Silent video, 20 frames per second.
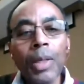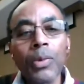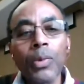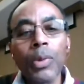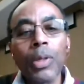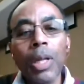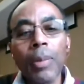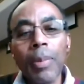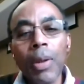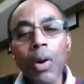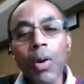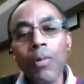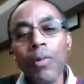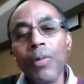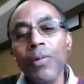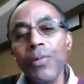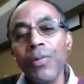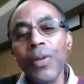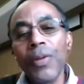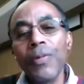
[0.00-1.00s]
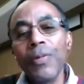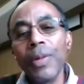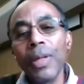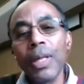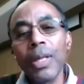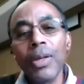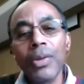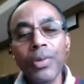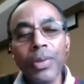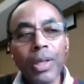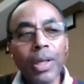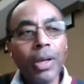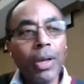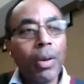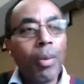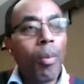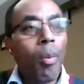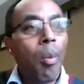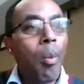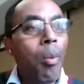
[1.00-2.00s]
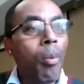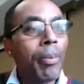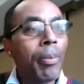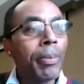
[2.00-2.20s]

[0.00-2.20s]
So we're talking about over 50 years ago.